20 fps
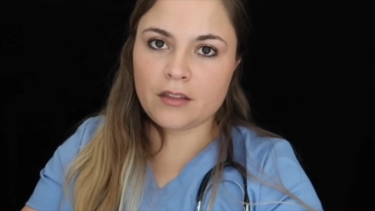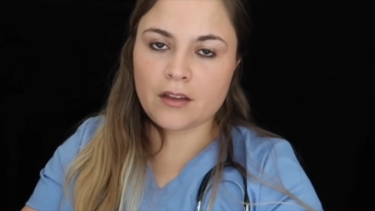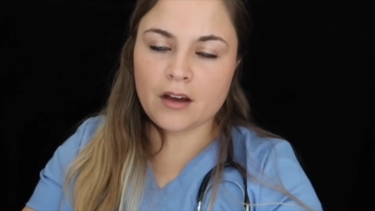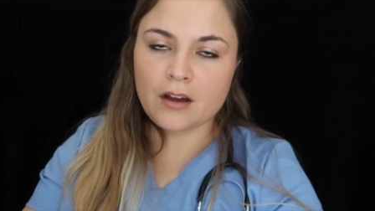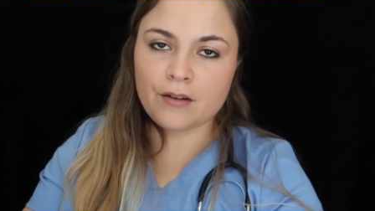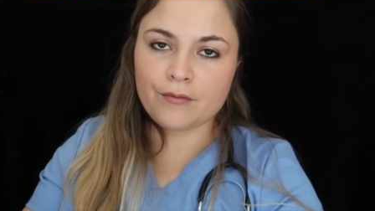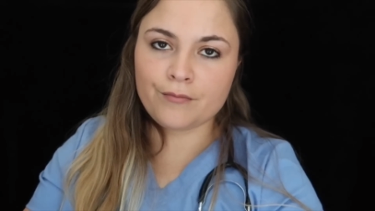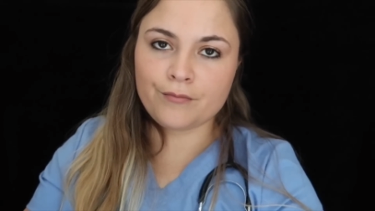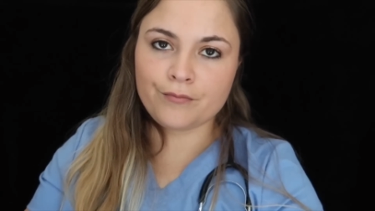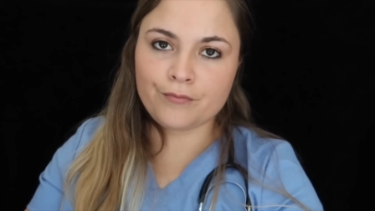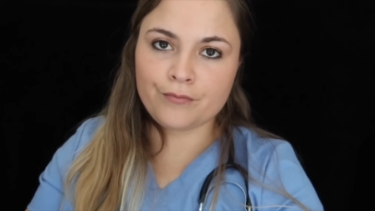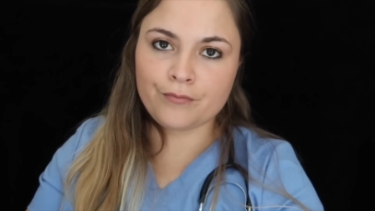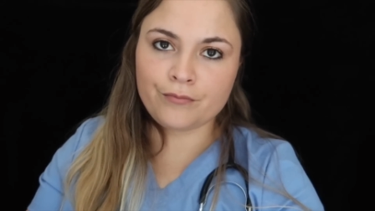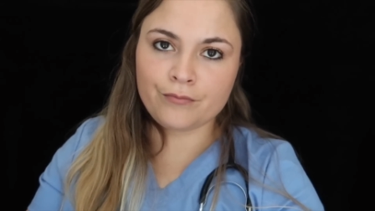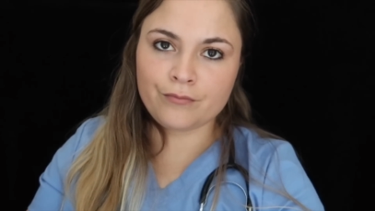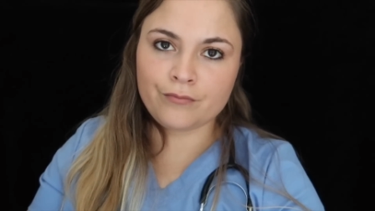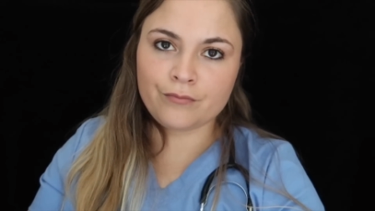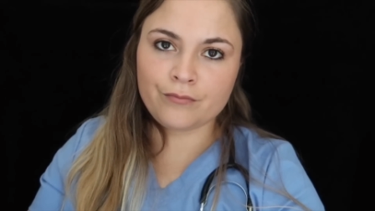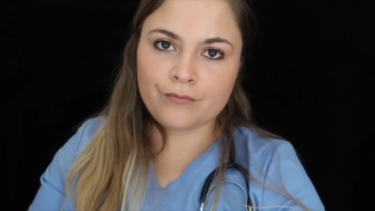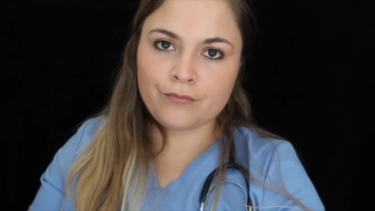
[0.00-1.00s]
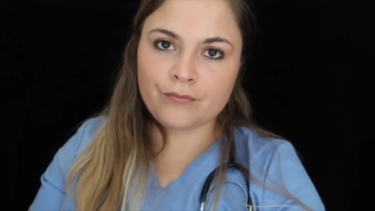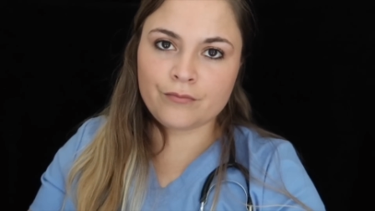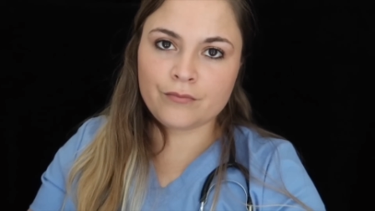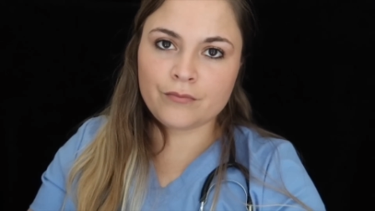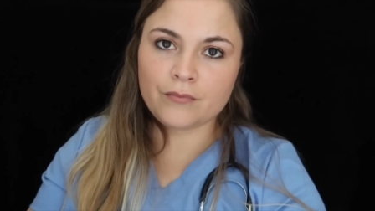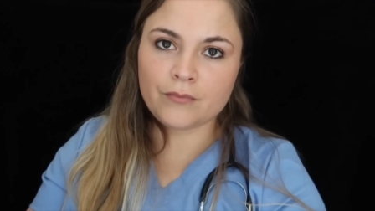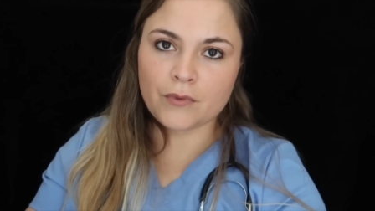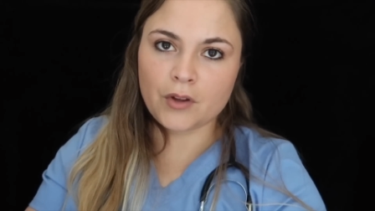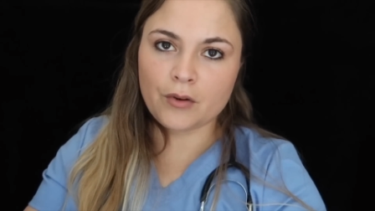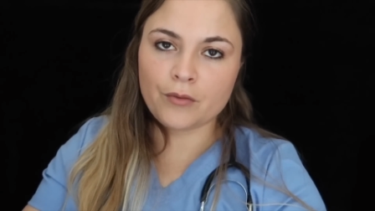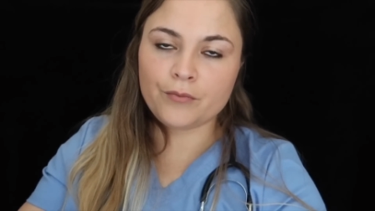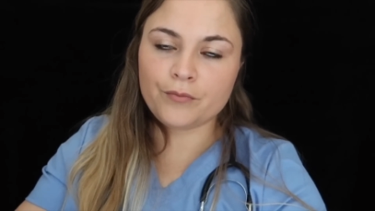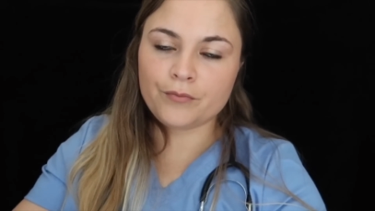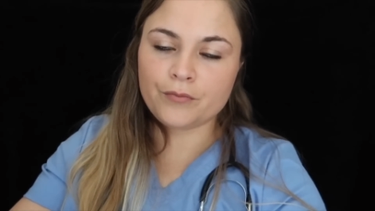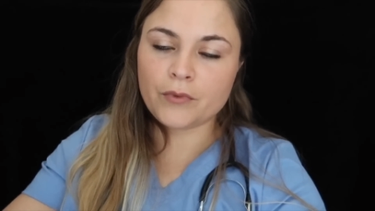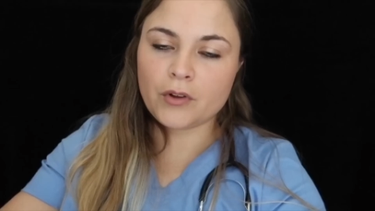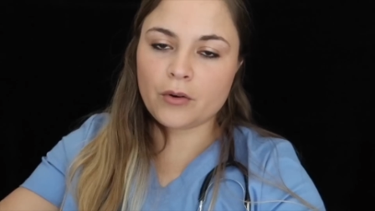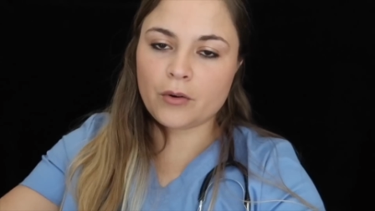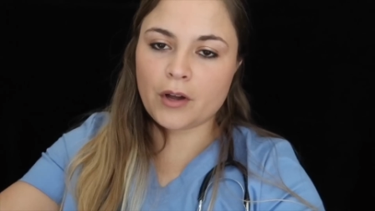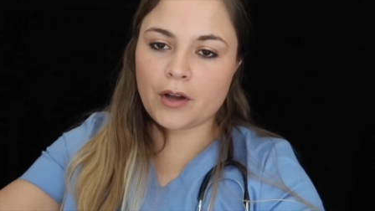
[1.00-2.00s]
like that? No?
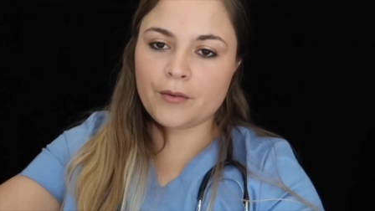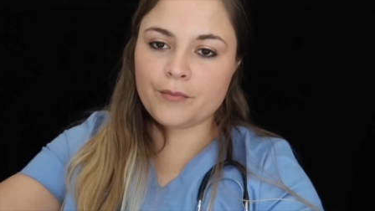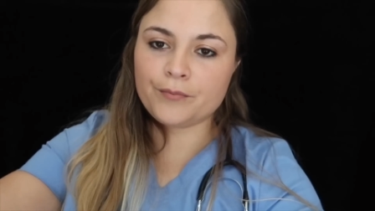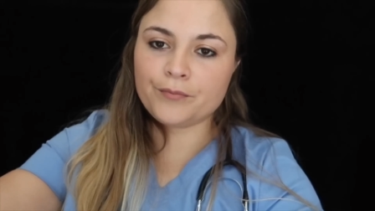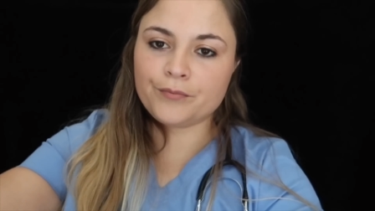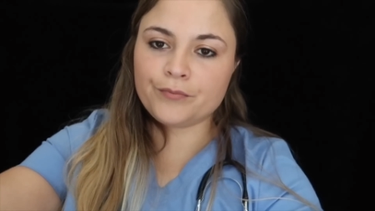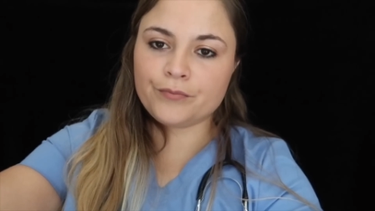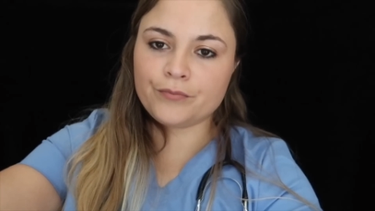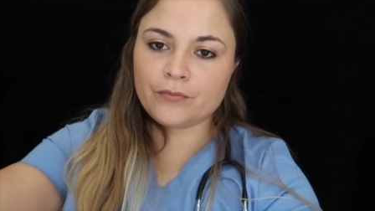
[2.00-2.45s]
Okay.